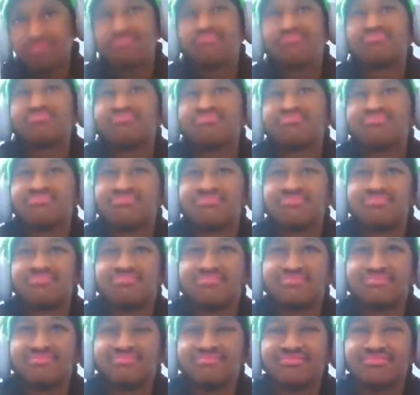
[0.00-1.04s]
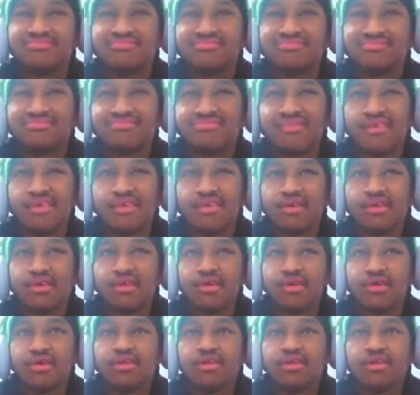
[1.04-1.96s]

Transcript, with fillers: say yeah, I bet. Lock in.